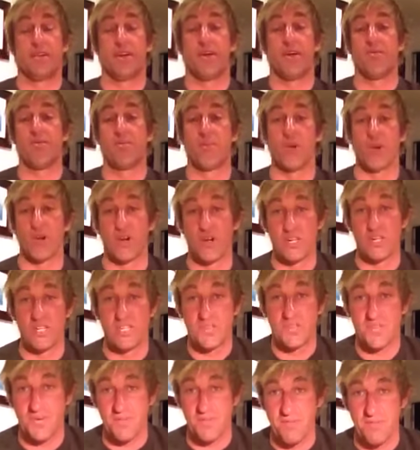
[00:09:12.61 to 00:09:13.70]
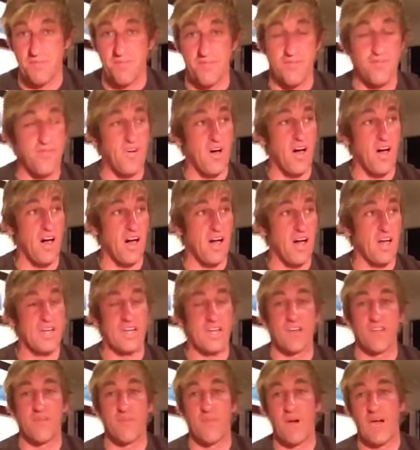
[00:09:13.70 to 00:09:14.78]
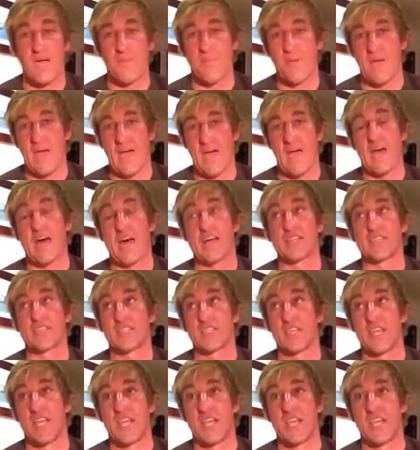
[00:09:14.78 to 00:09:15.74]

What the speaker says: emerge from the fog of my past